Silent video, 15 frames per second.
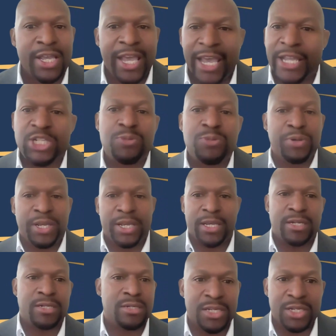It's
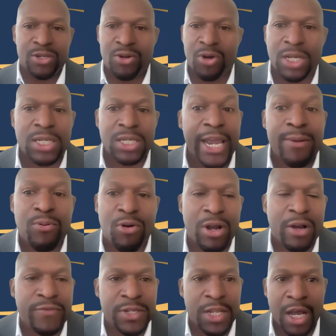been, a labor
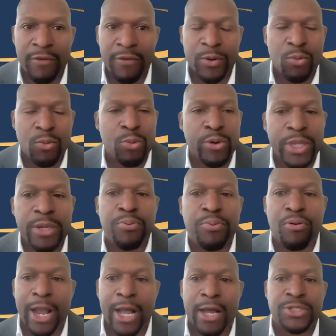of love, and we're really
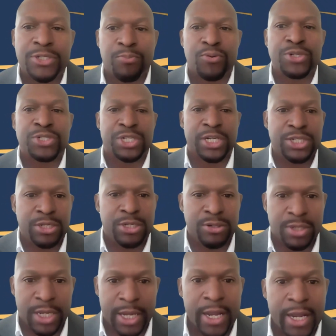proud to present to
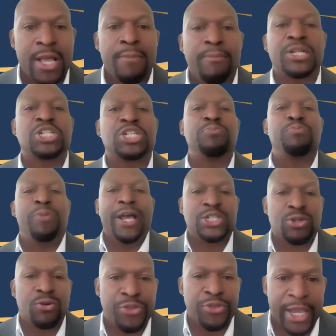you today. But a
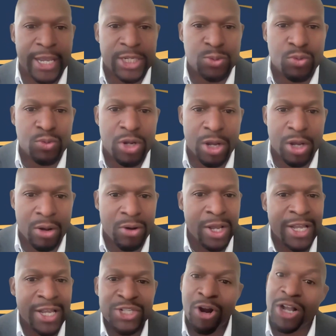special thanks will go
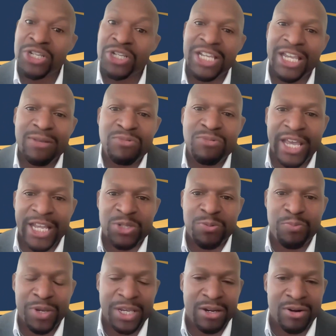to our esteemed guest
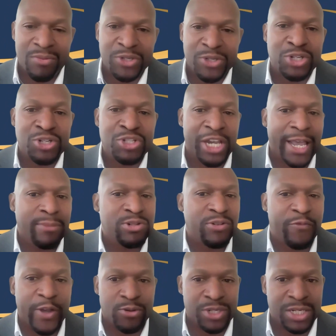speaker, Mr. James
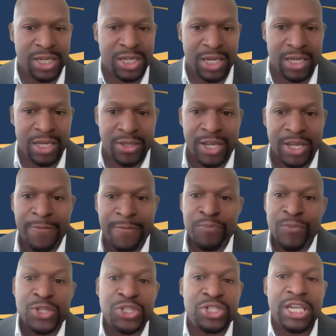Felton Keith,
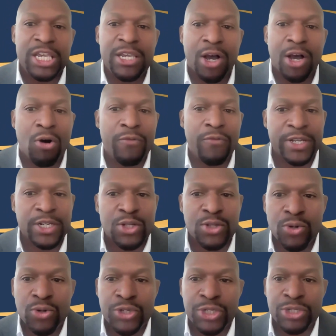CEO of
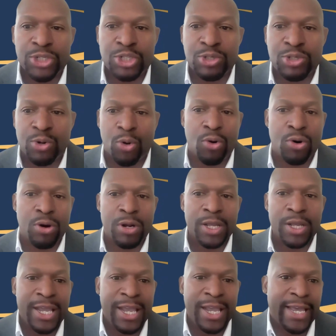InclusionScore
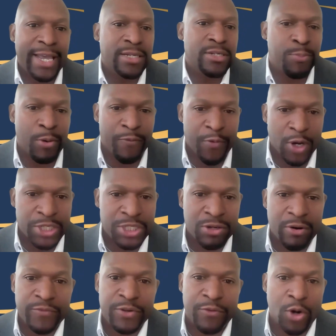and Professor
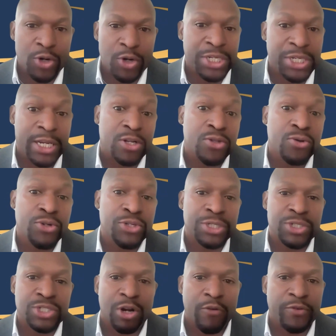of Diversity
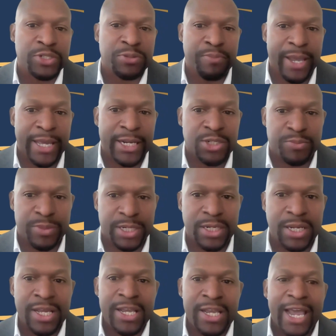Inclusion Service Management
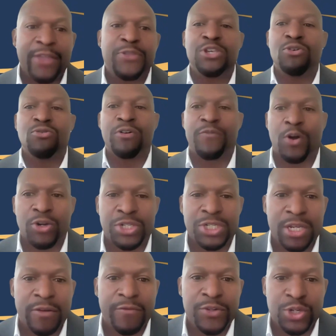at the
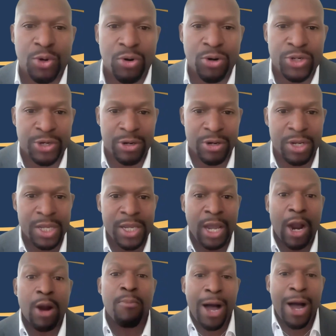University of Georgia.
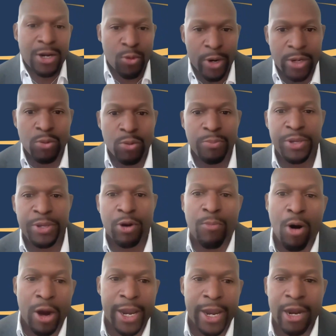Our moderator will be
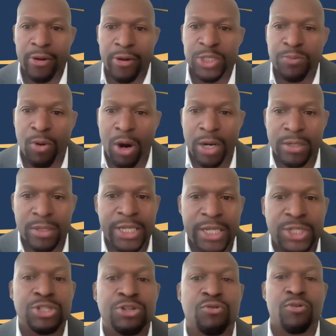Omari Aarons Martin.
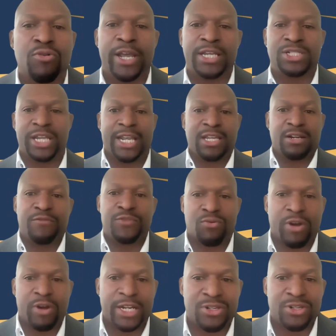He's the Executive
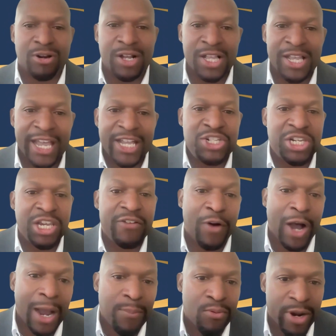Director and Chief
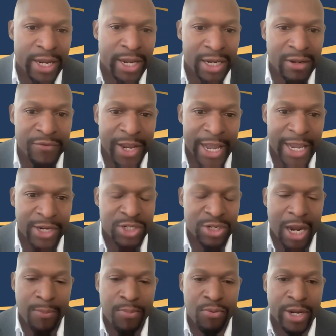Operator of
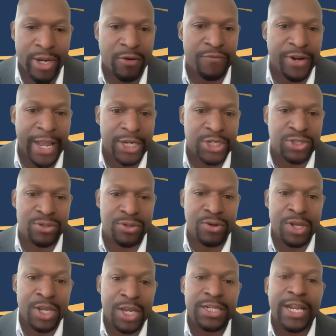
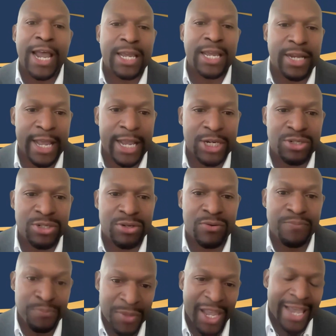NAAIA
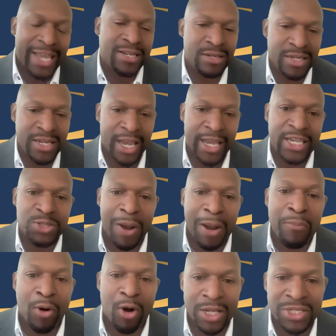National. And yeah, he's my
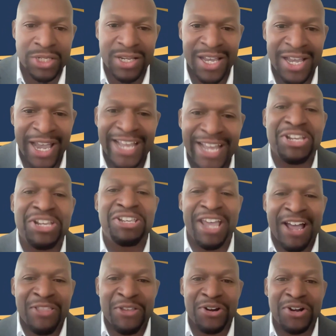boss. And
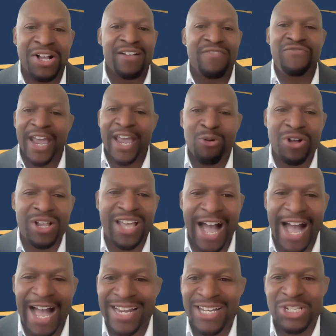together, they will
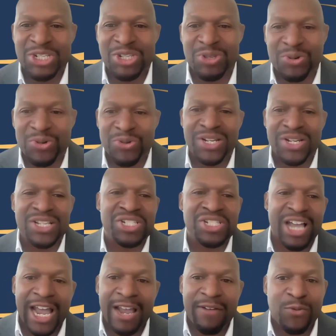guide us through an
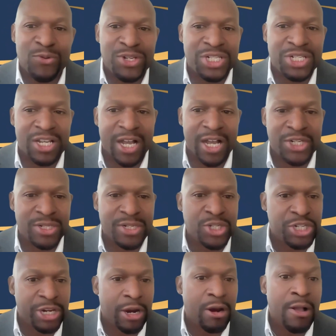insightful discussion and
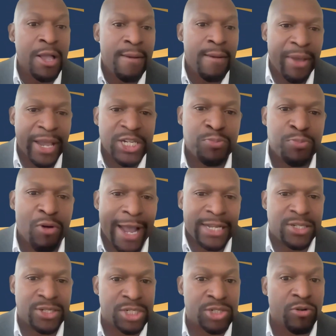share best
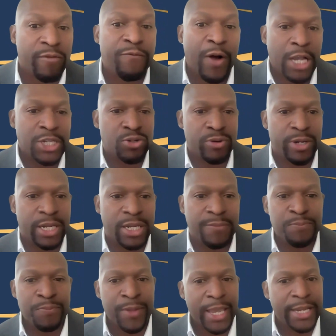practices on fostering
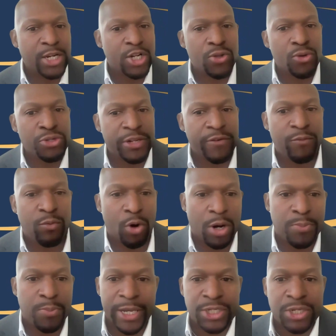an inclusive
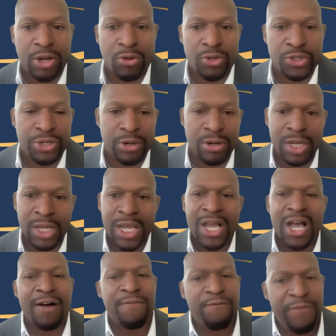workplace culture,
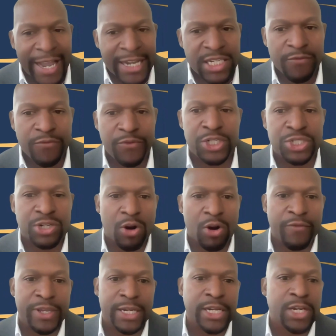effectively
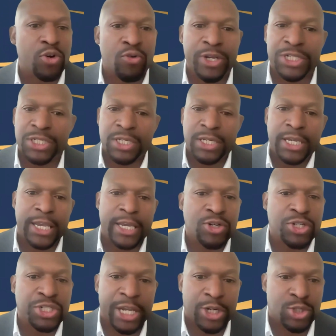serving an increasingly
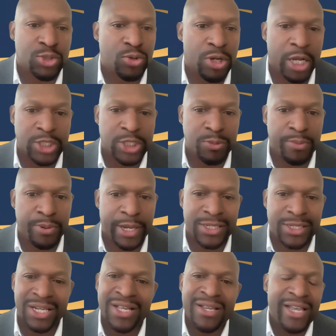intersectional customer
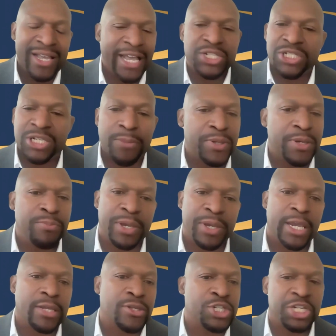base, and simply
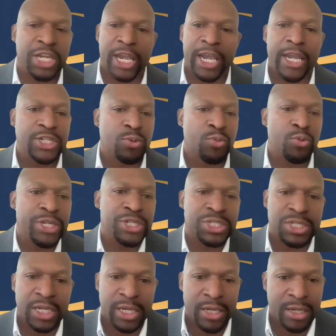being the change we
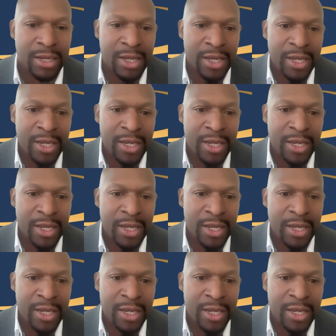see.